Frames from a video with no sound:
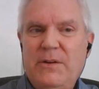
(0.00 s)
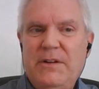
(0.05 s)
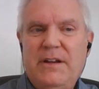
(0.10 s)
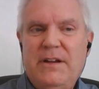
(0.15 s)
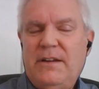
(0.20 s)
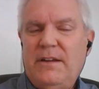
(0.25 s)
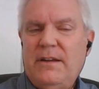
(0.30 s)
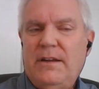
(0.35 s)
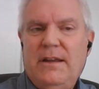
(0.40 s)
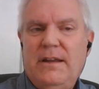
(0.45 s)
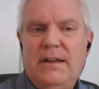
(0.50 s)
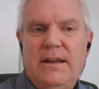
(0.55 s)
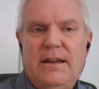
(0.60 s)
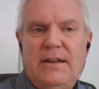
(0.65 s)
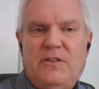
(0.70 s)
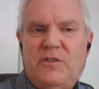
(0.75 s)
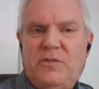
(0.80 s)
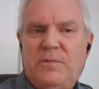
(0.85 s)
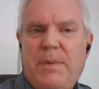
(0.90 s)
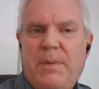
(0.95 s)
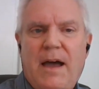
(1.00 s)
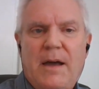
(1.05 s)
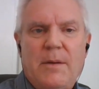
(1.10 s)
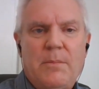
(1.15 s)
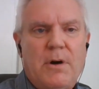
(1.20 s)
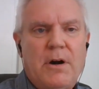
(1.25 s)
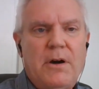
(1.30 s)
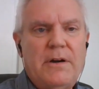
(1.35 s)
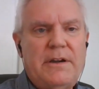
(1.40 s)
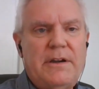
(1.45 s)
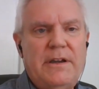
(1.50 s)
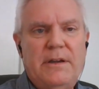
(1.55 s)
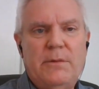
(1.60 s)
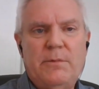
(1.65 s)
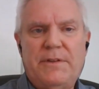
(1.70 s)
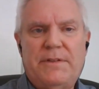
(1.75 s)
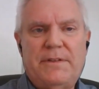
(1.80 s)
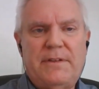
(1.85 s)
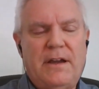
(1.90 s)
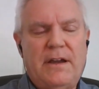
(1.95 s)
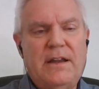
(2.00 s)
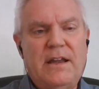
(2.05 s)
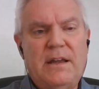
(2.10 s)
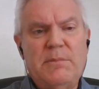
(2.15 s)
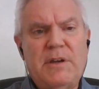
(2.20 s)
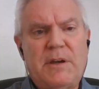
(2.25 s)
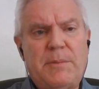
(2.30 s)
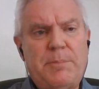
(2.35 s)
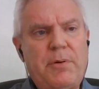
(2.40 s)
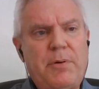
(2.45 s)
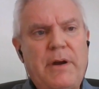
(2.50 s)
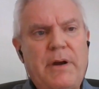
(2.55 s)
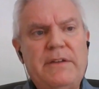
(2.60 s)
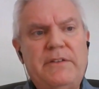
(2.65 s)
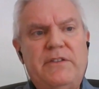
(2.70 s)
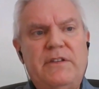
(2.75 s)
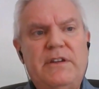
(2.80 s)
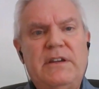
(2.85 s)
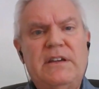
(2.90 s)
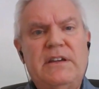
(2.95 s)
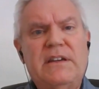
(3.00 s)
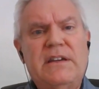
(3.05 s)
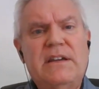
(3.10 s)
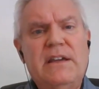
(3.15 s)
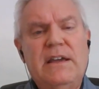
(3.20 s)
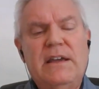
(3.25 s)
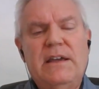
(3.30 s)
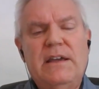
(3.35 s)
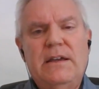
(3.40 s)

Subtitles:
in a spot market with dynamic pricing,